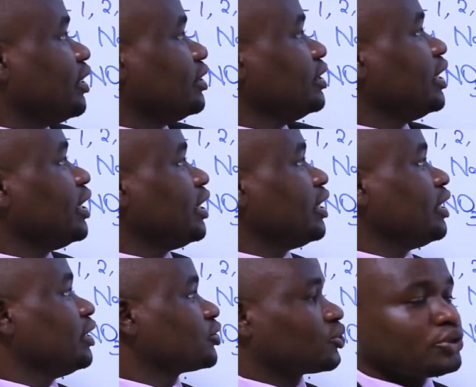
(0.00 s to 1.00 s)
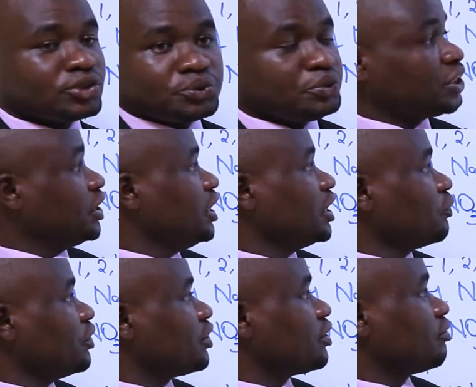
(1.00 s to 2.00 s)
the salts we are dealing
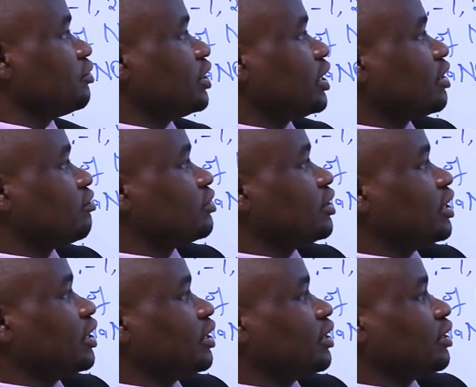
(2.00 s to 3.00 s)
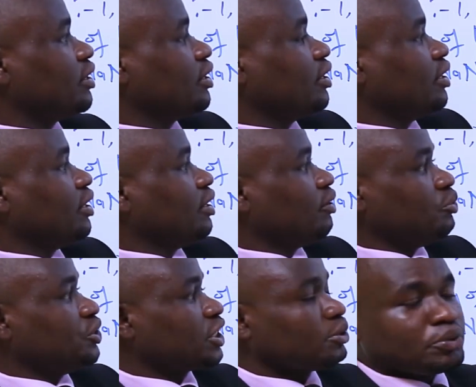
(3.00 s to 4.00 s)
with. We have the, we
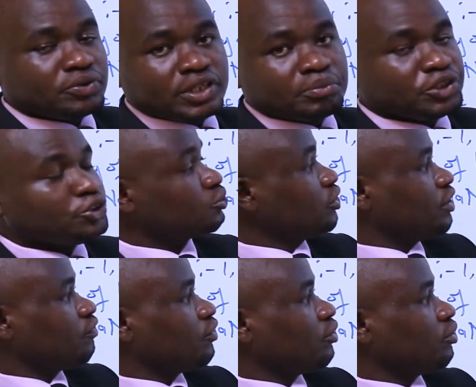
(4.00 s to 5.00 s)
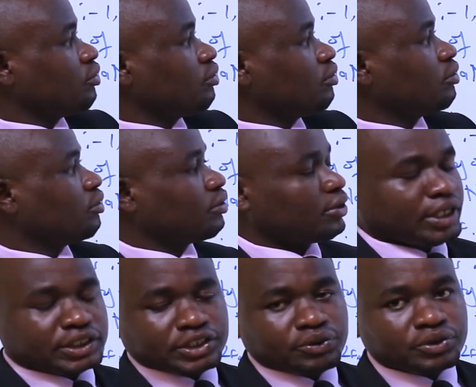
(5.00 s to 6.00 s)
shall put them into the four
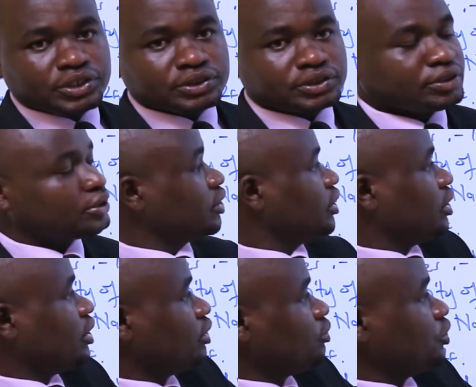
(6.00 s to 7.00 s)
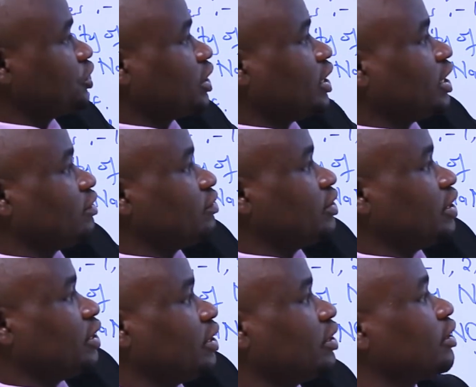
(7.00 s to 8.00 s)
categories. We shall have
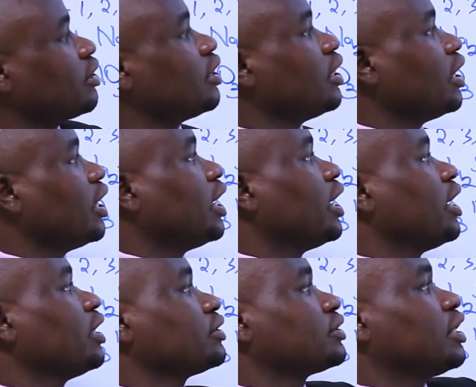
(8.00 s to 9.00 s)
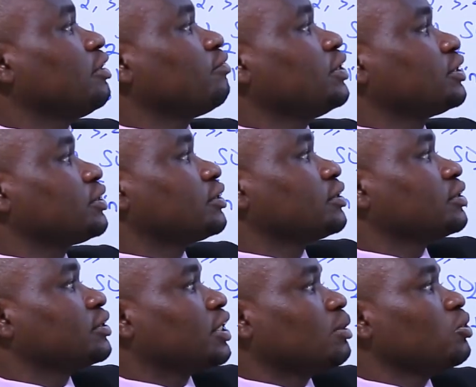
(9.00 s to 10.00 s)
the
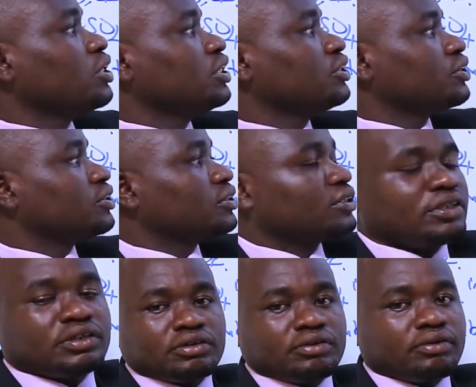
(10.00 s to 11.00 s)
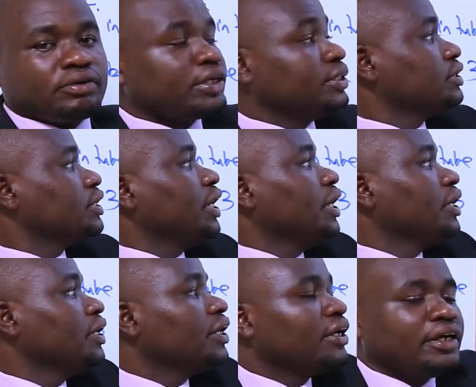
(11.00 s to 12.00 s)
sulfates, carbonates, chlorides,
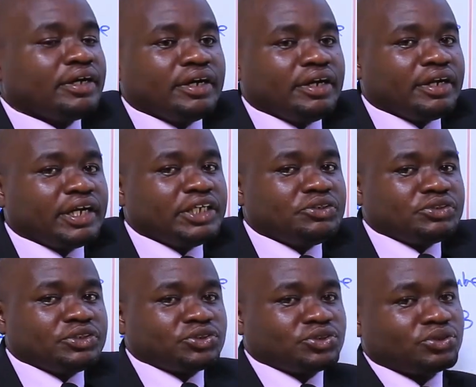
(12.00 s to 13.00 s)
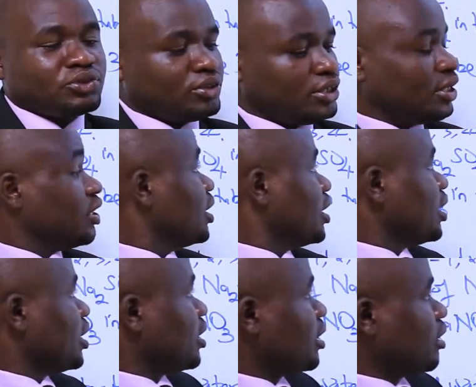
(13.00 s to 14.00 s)
and nitrates. So
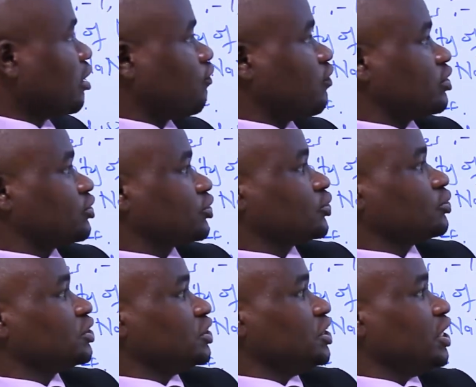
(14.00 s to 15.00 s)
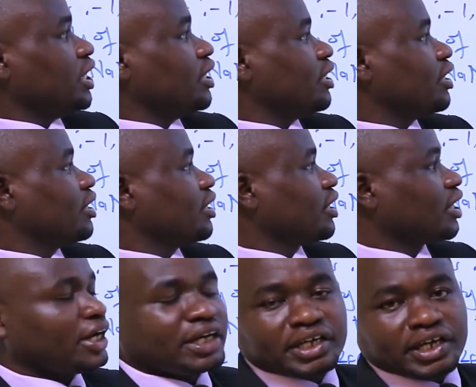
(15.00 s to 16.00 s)
our first salt here
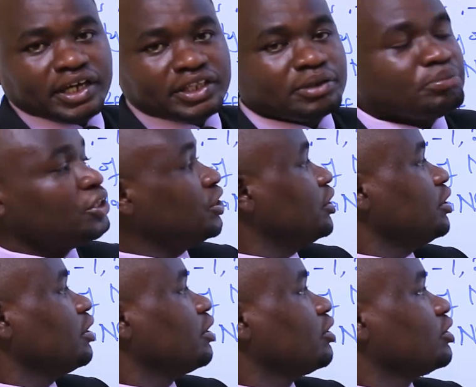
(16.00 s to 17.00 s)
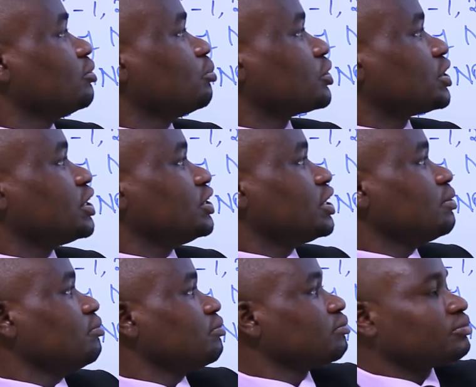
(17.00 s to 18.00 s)
can either be
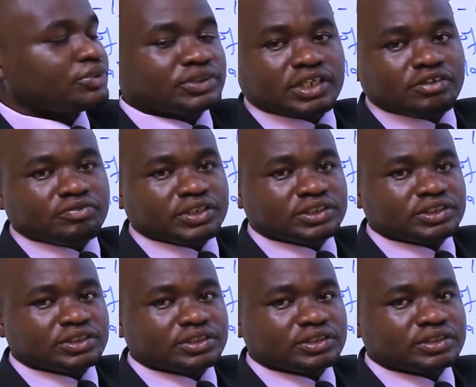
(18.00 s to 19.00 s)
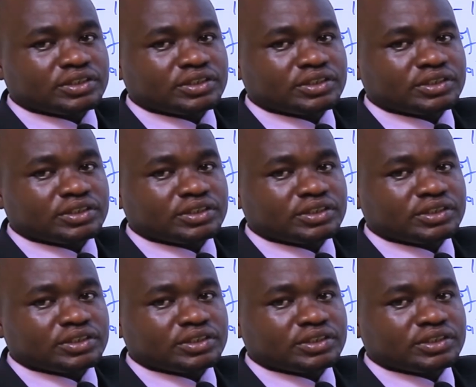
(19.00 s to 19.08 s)
potassium sulfate